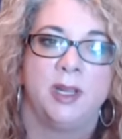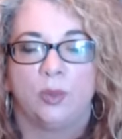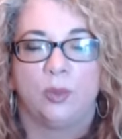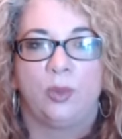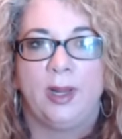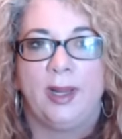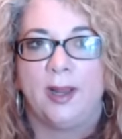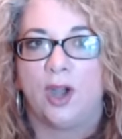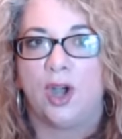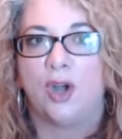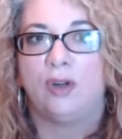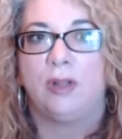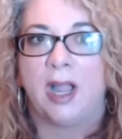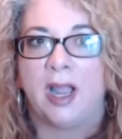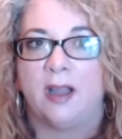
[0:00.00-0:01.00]
We all
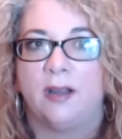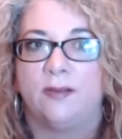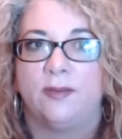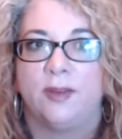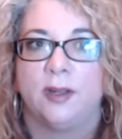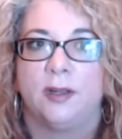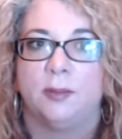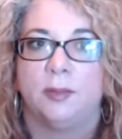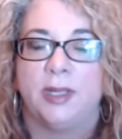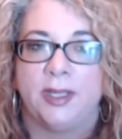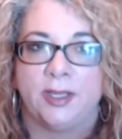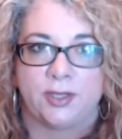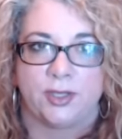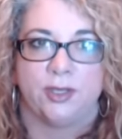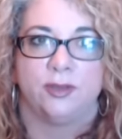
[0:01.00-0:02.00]
have
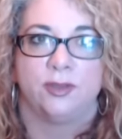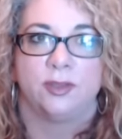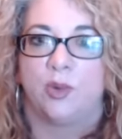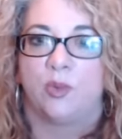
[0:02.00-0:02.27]
issues,